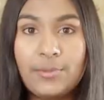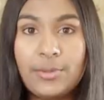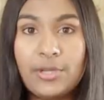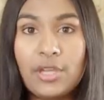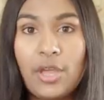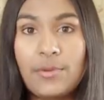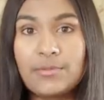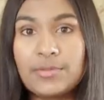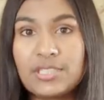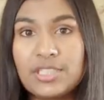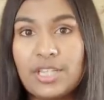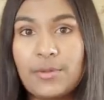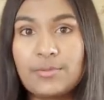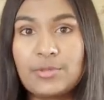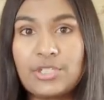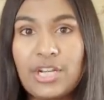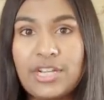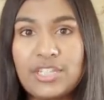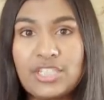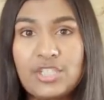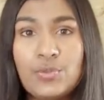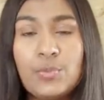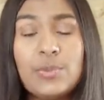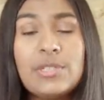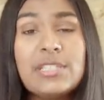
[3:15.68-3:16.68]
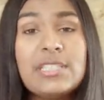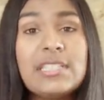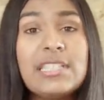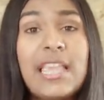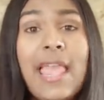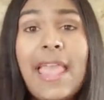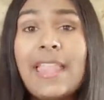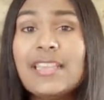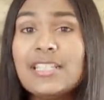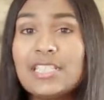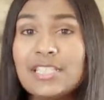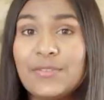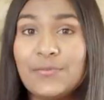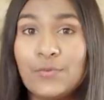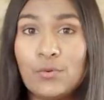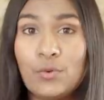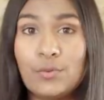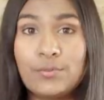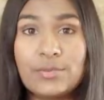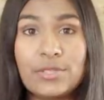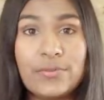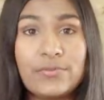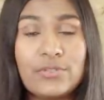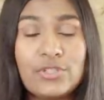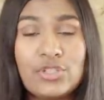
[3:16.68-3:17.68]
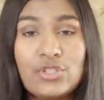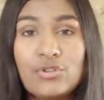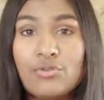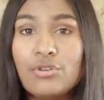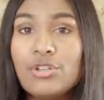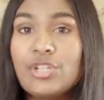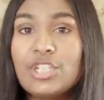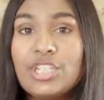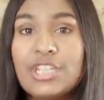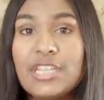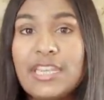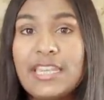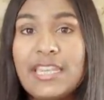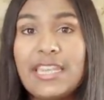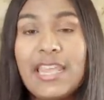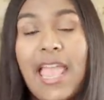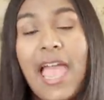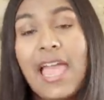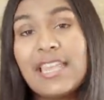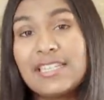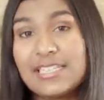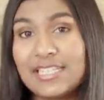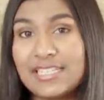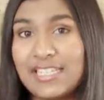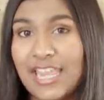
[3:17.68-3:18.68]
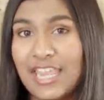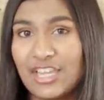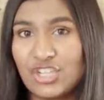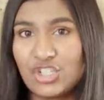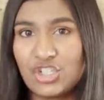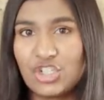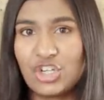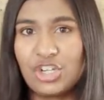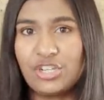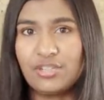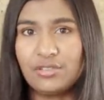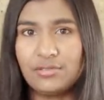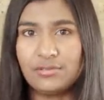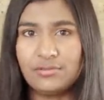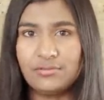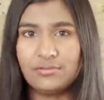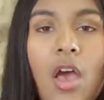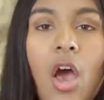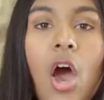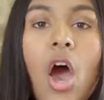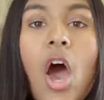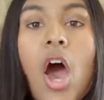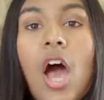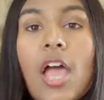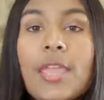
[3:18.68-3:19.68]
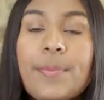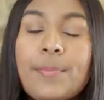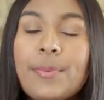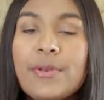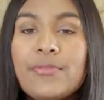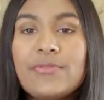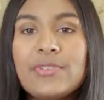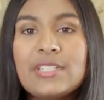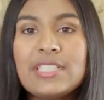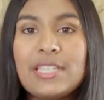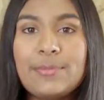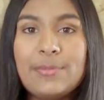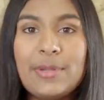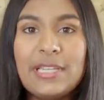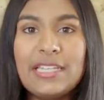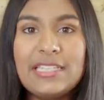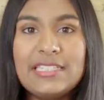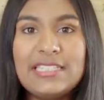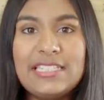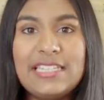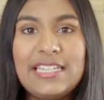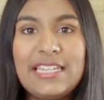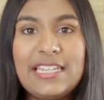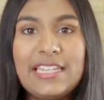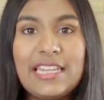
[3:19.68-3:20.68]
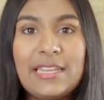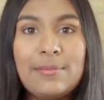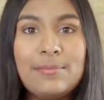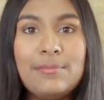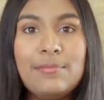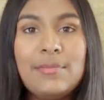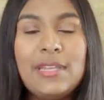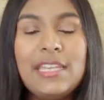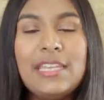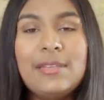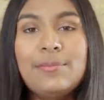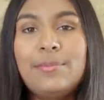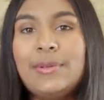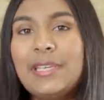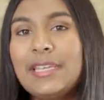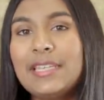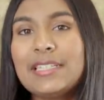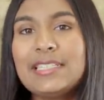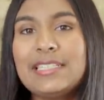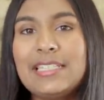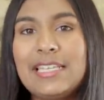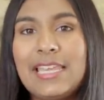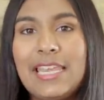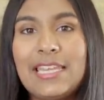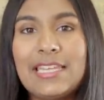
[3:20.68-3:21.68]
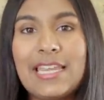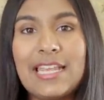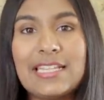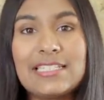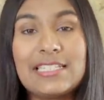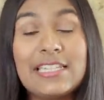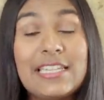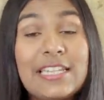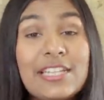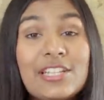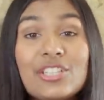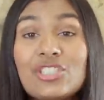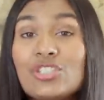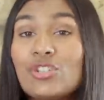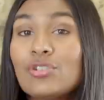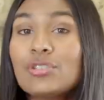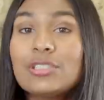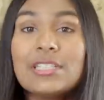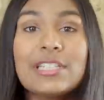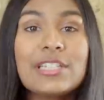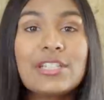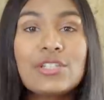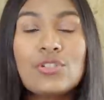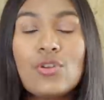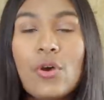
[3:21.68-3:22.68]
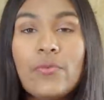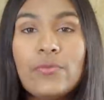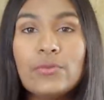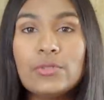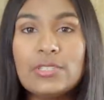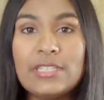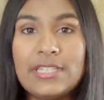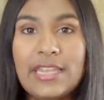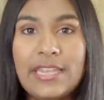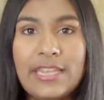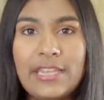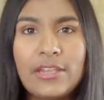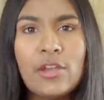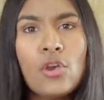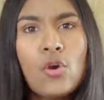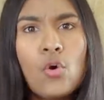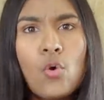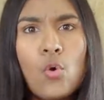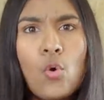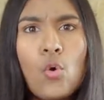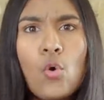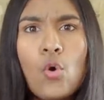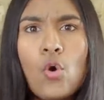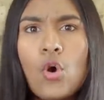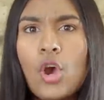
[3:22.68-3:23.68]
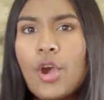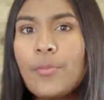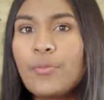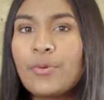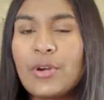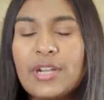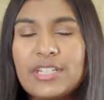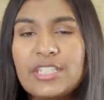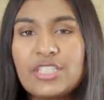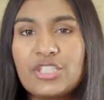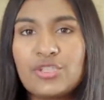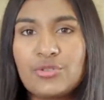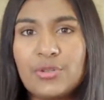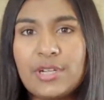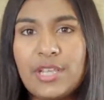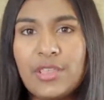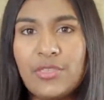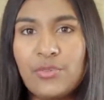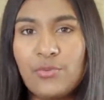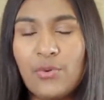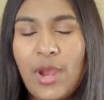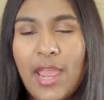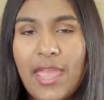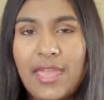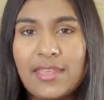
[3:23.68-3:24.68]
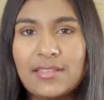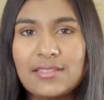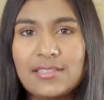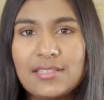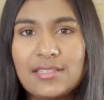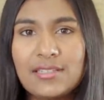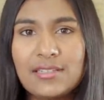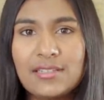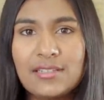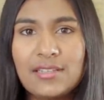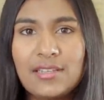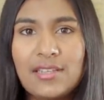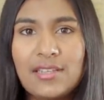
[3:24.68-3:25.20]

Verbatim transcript: become subject to intense forms of scrutiny and attention. Hypervisibility can mean being seen as an exotic novelty or a predatory threat.